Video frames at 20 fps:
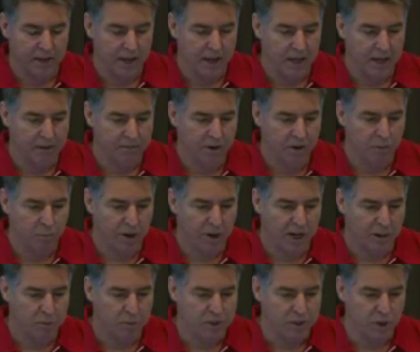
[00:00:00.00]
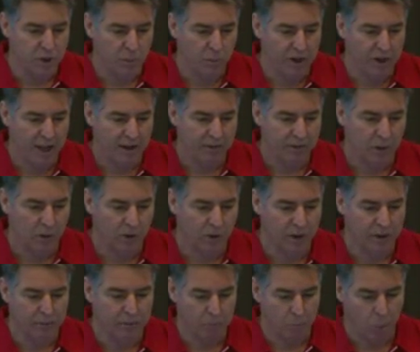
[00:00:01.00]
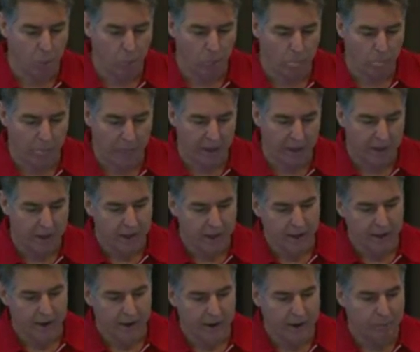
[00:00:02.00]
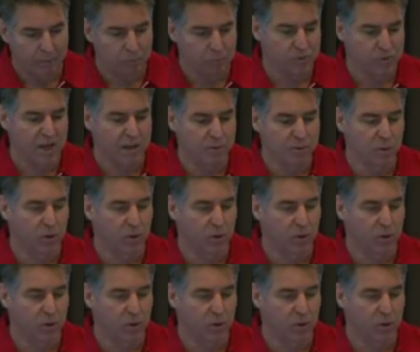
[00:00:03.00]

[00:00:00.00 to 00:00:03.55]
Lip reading: And if I bring up a job and have a look at it, same